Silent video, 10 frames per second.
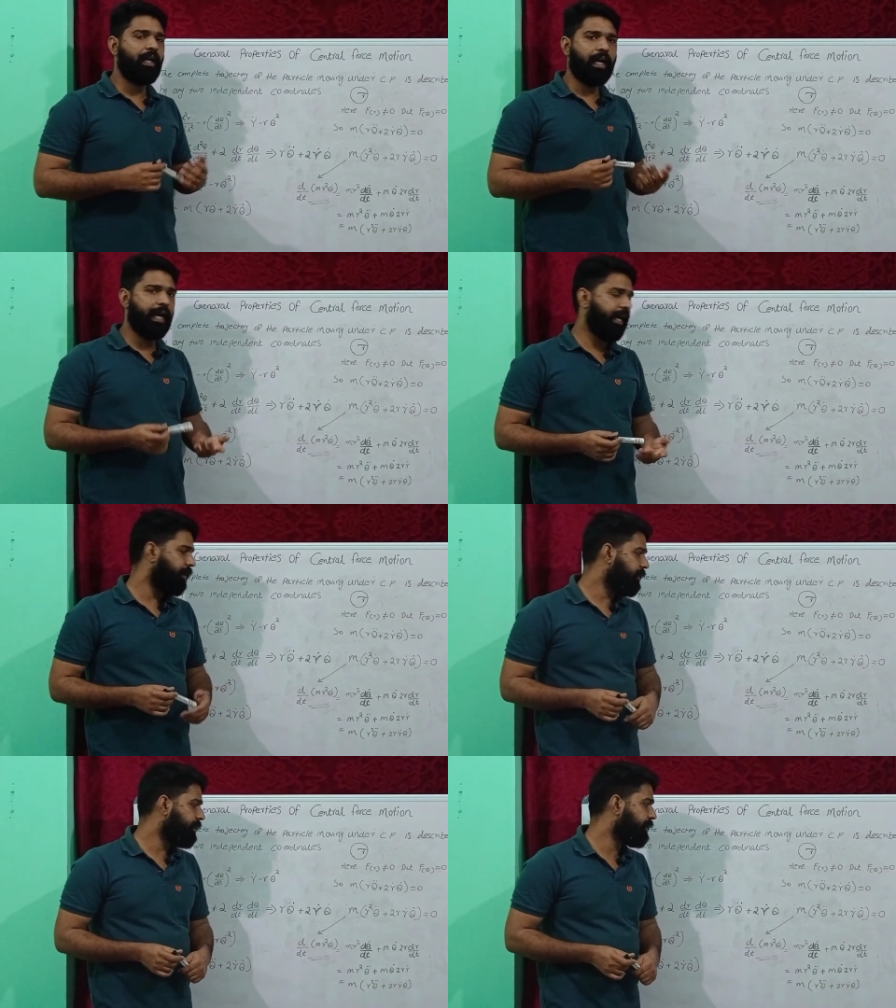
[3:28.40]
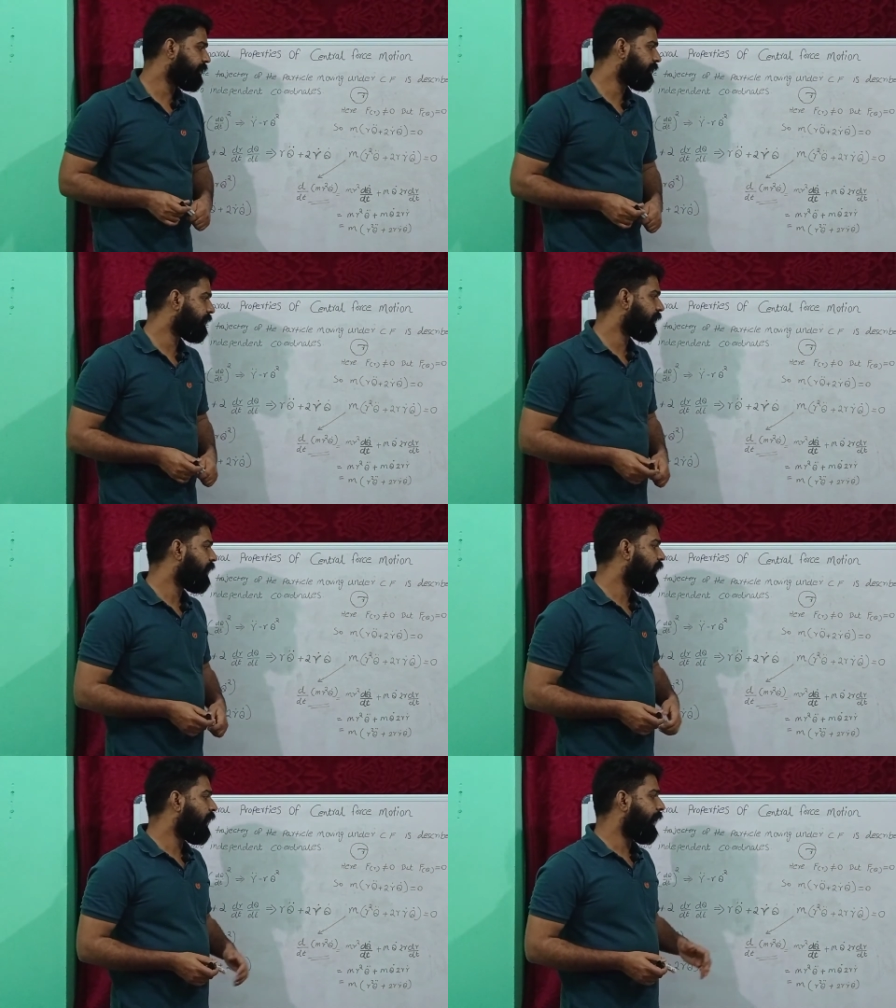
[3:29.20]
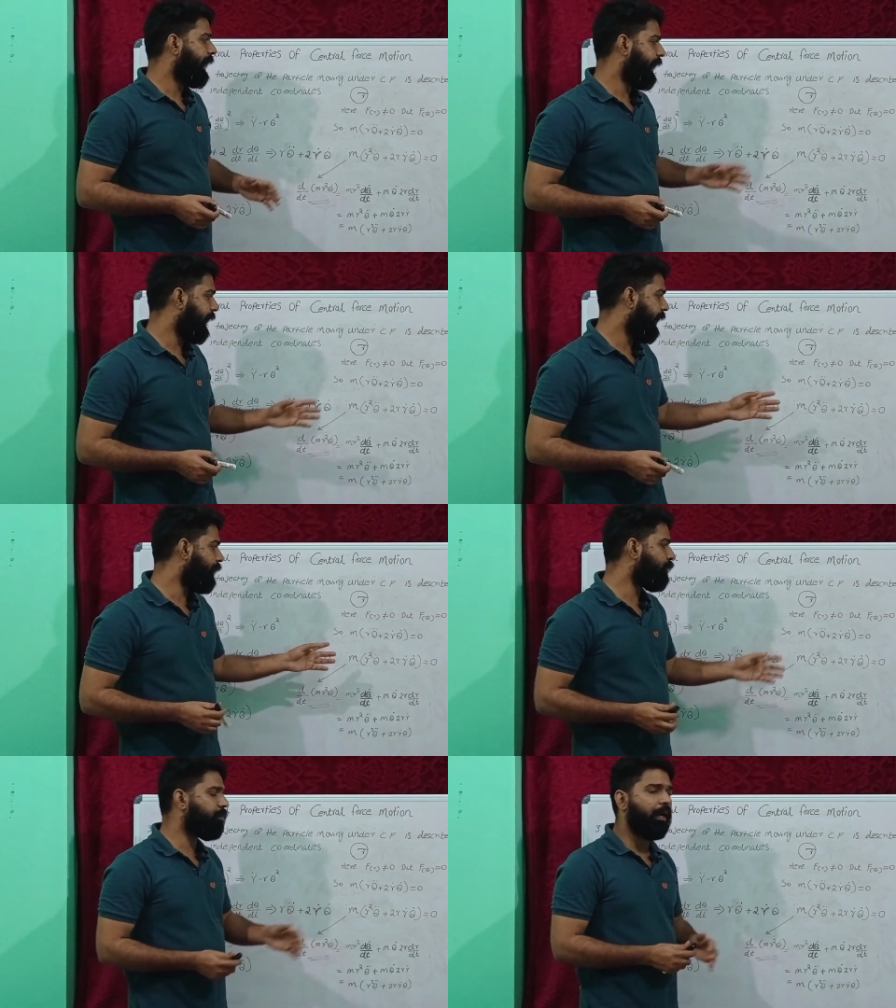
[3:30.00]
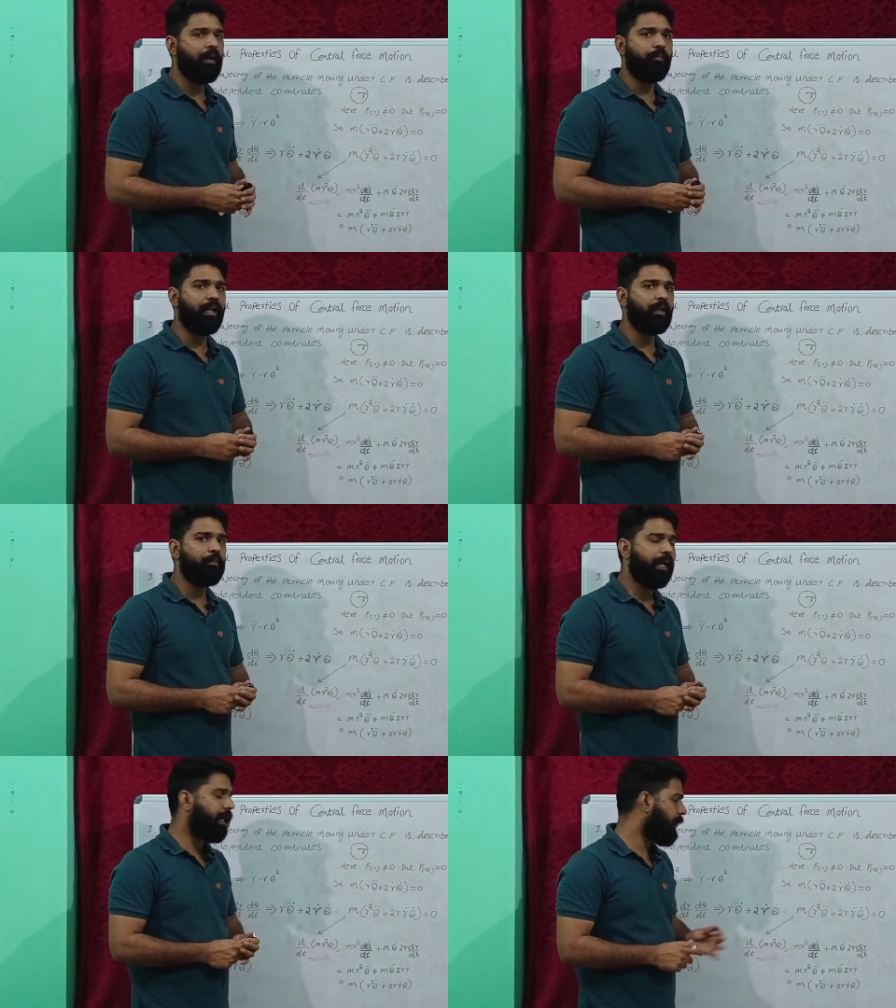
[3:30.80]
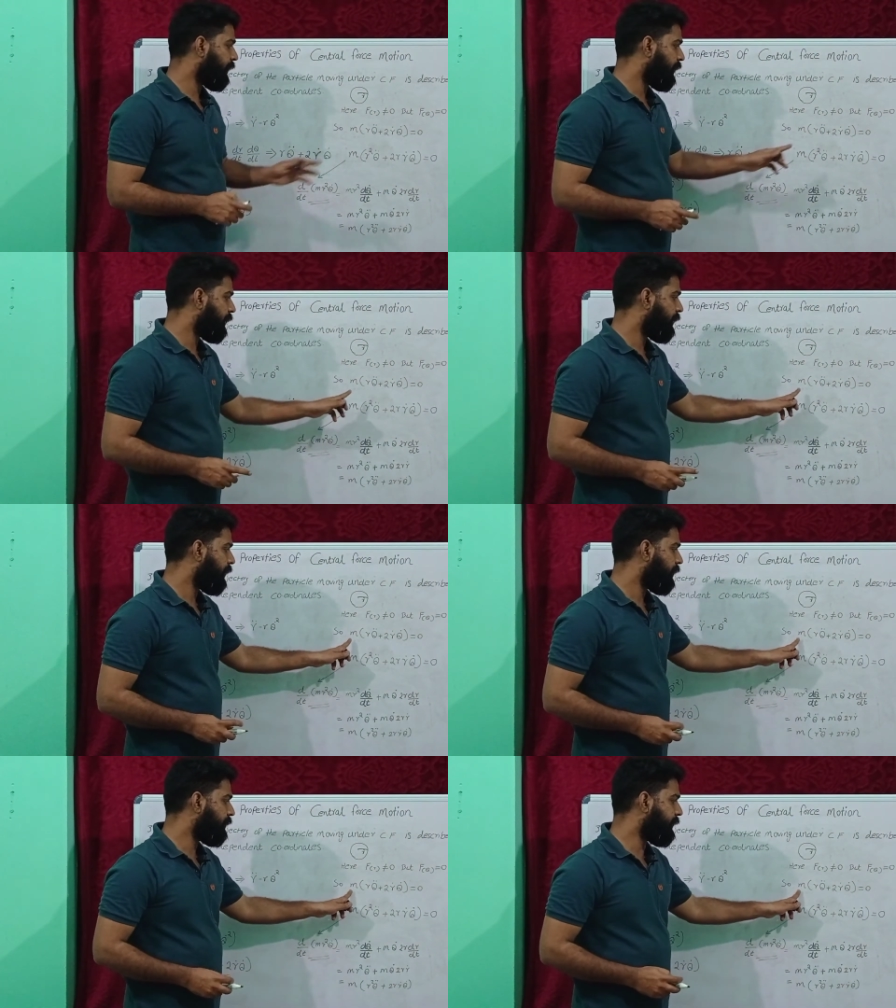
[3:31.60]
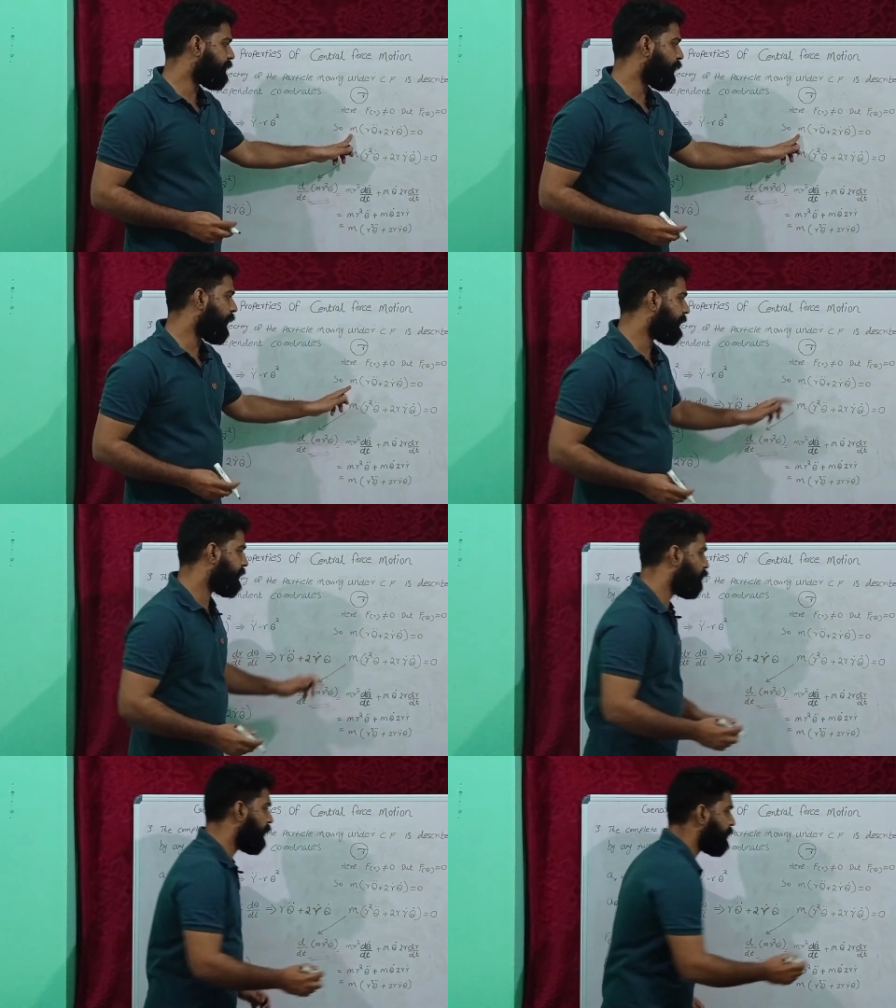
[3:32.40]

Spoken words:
and if we multiplied this equation with